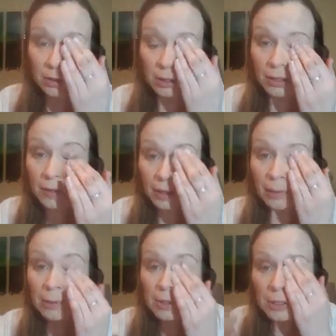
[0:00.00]
you're going to think I'm
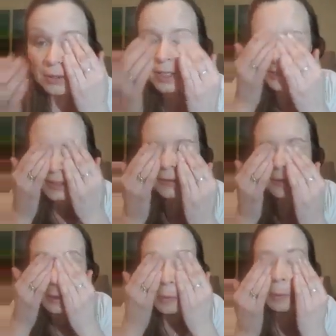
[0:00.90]
absolutely crazy when I do
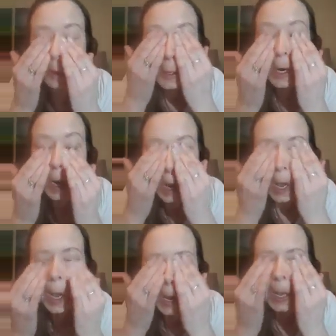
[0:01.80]
this, but what?
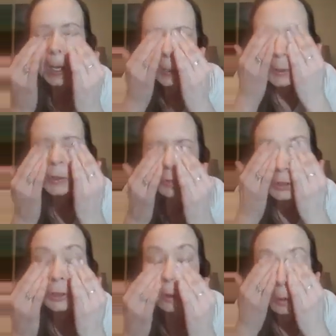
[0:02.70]

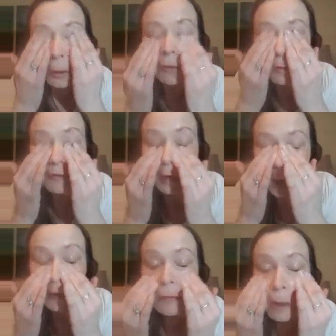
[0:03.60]
Smooch it all over your
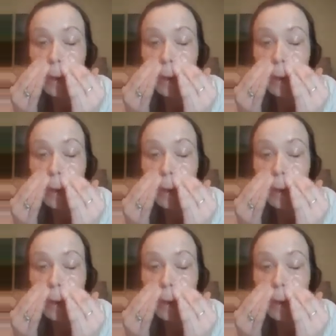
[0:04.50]
face.